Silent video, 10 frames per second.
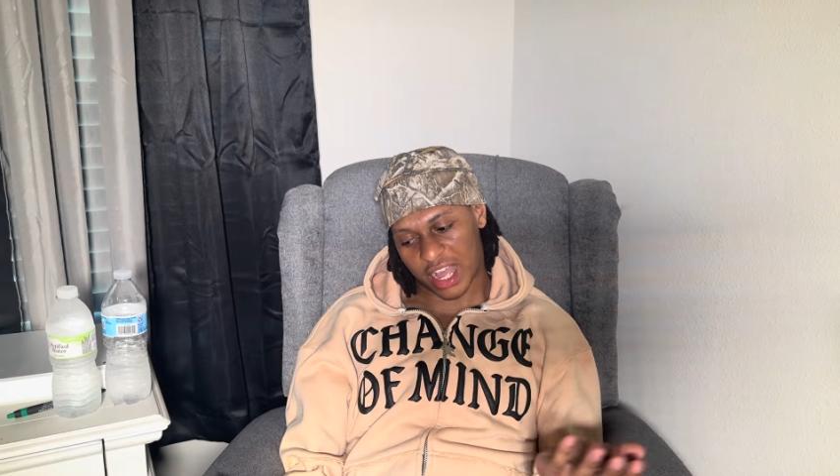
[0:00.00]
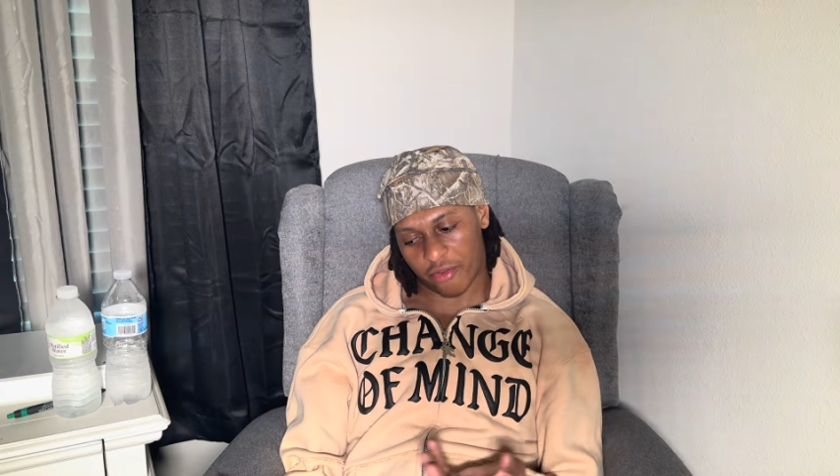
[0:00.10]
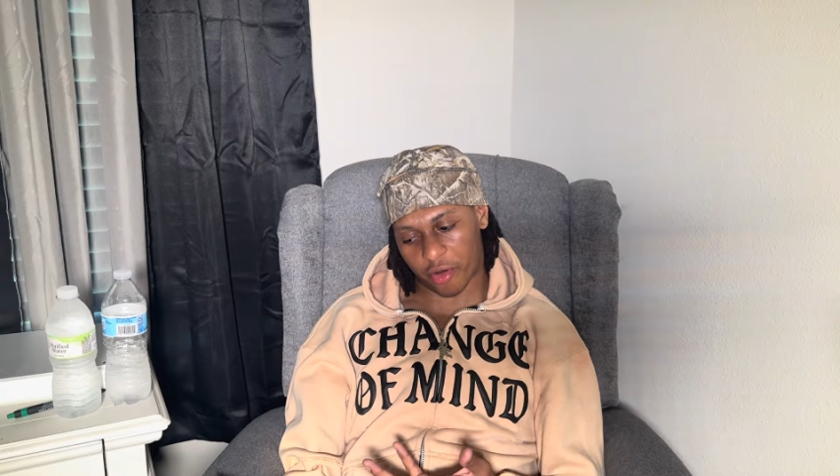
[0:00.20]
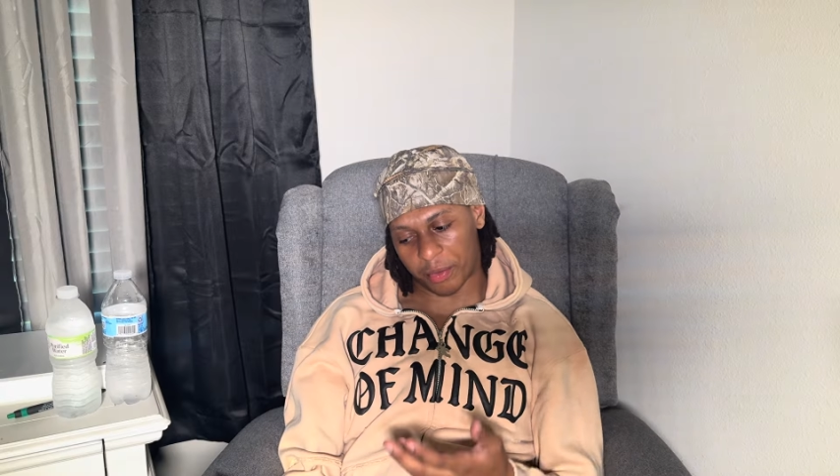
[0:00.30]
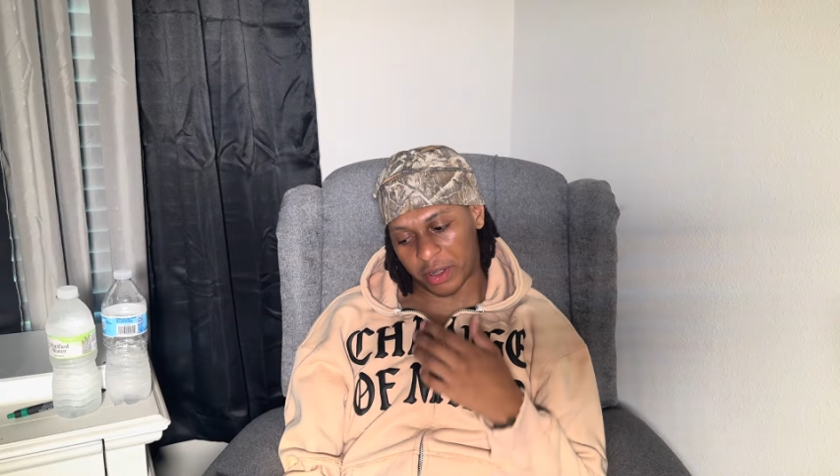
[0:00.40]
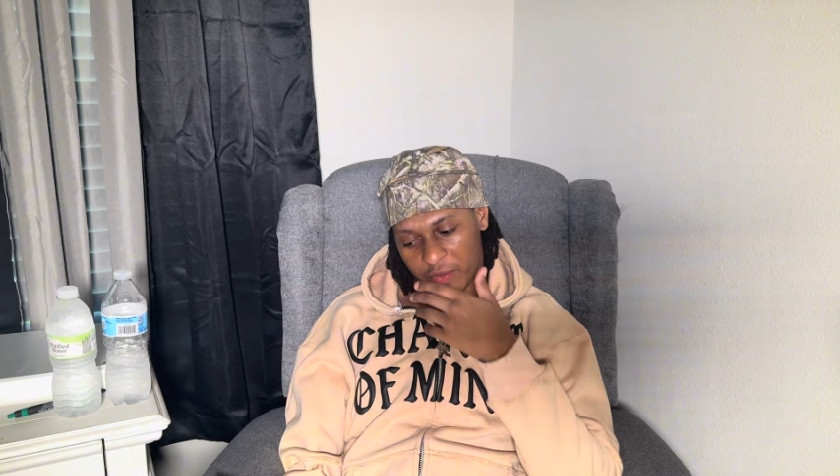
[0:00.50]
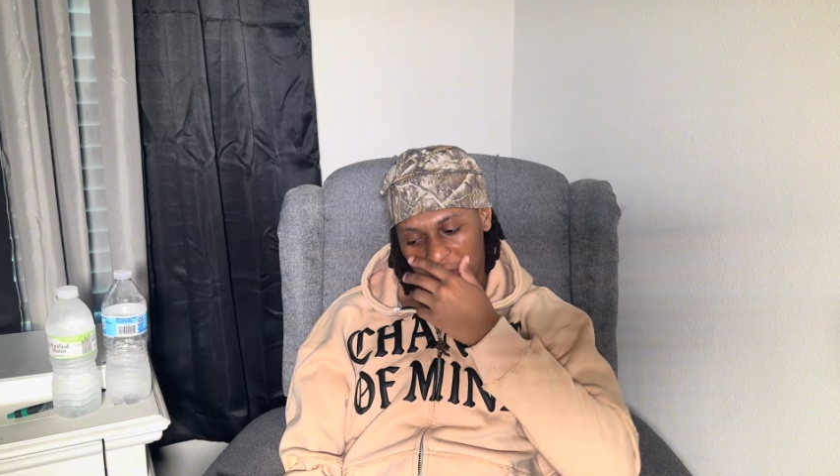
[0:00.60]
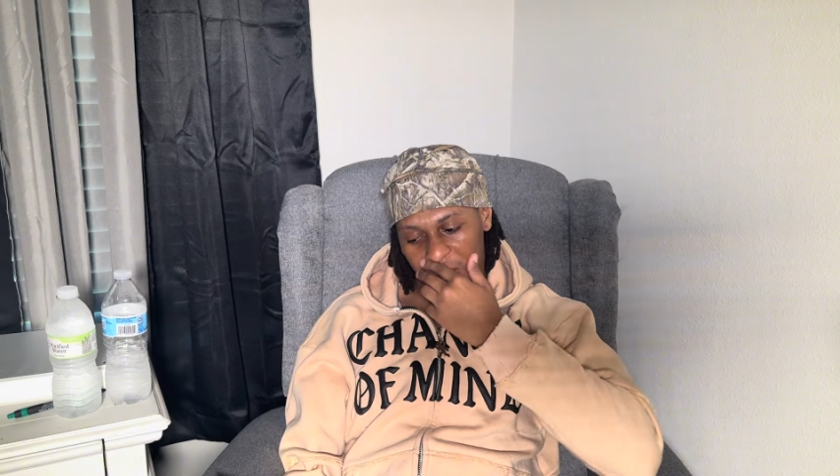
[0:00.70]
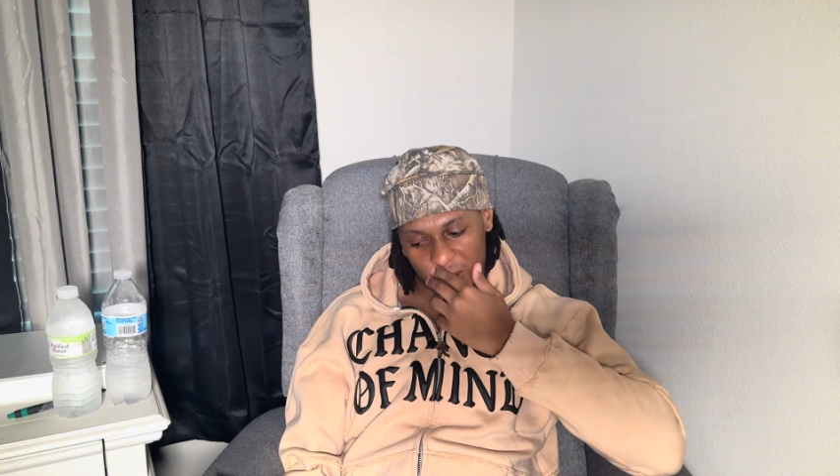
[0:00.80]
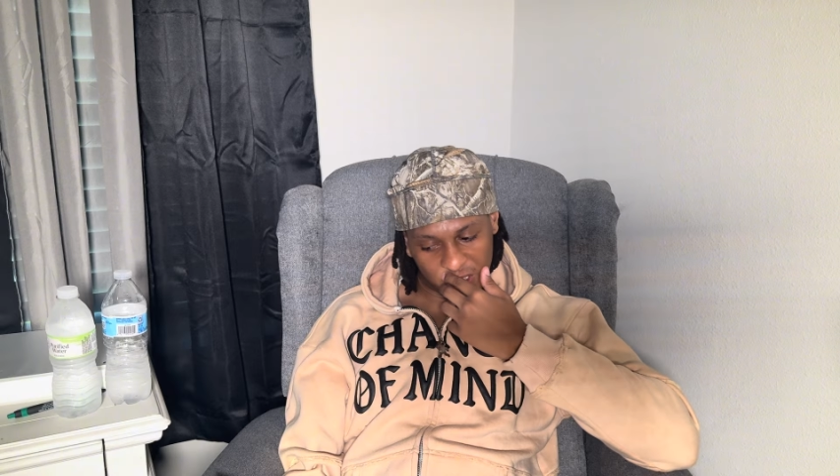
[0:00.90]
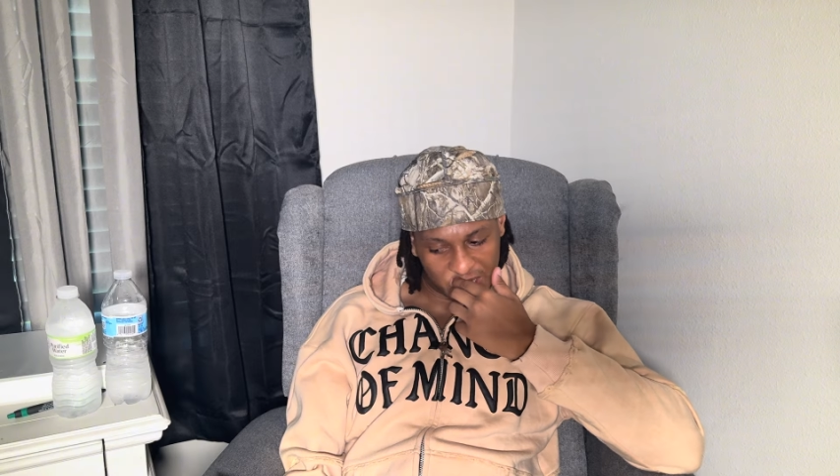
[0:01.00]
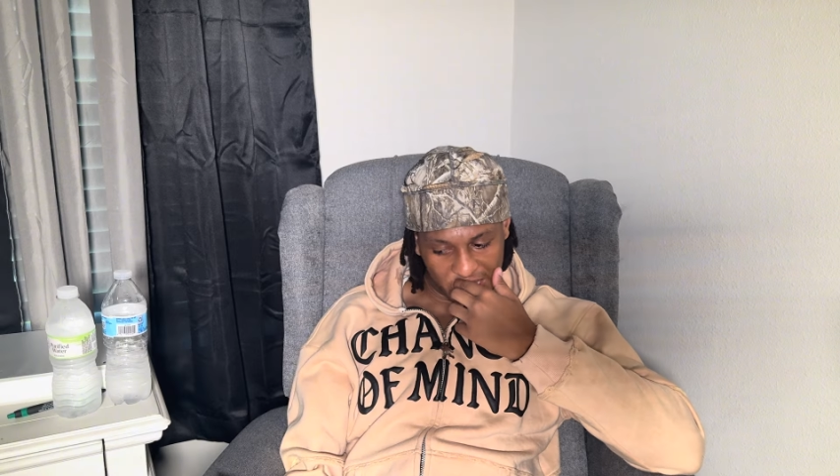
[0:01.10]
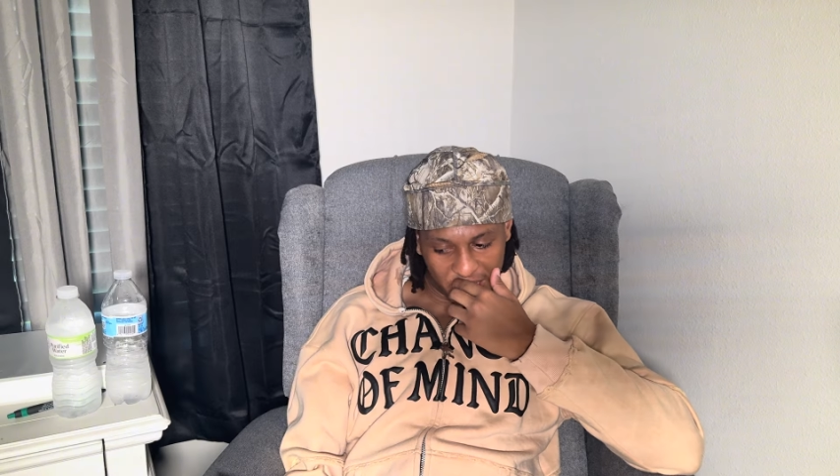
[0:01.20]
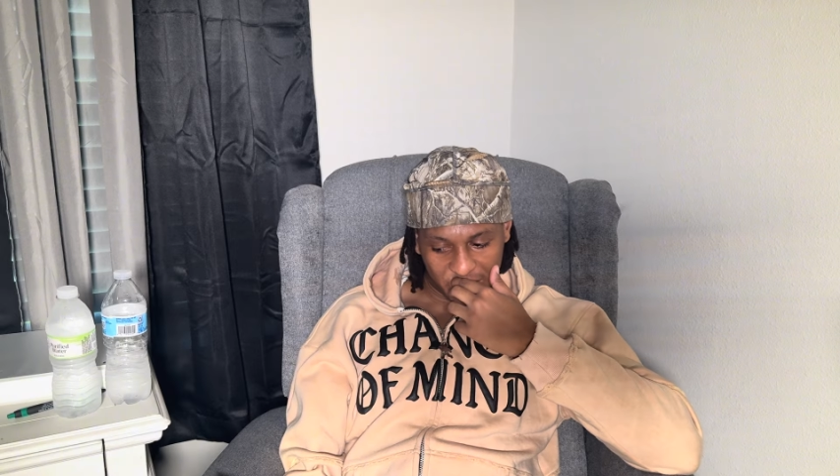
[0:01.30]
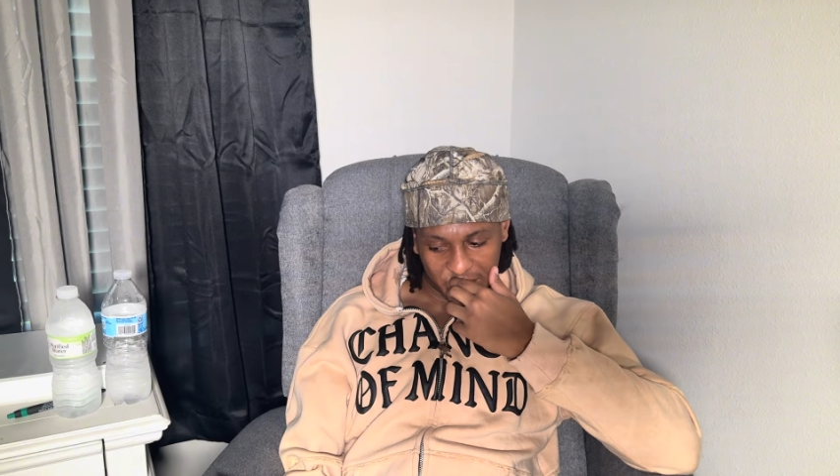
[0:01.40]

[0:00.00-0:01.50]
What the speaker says: I formatted the video today,